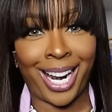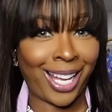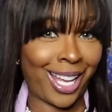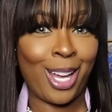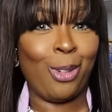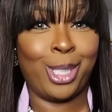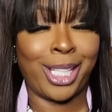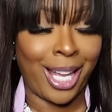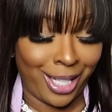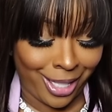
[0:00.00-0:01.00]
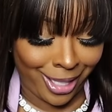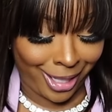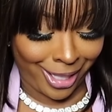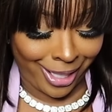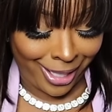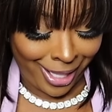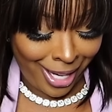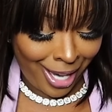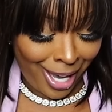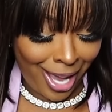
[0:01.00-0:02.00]
I can't ever say nothing.
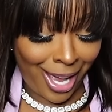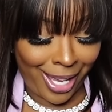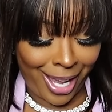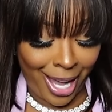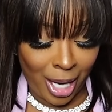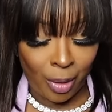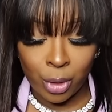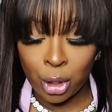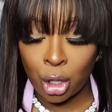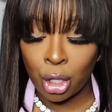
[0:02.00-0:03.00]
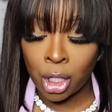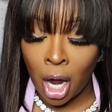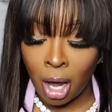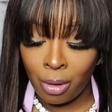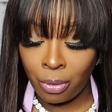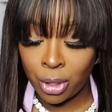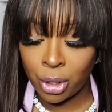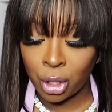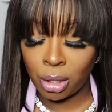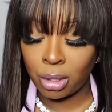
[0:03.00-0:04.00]
I can't. Zerzov.
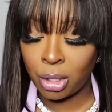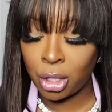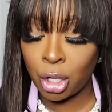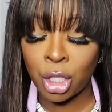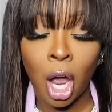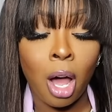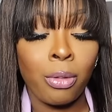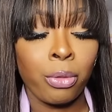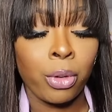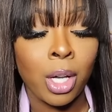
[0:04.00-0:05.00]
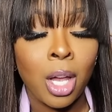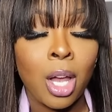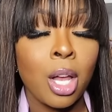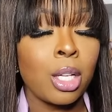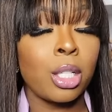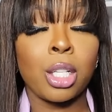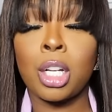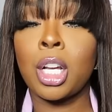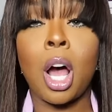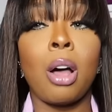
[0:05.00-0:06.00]
Zerzov.
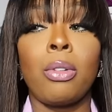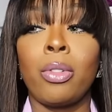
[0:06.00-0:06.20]
Zerzov.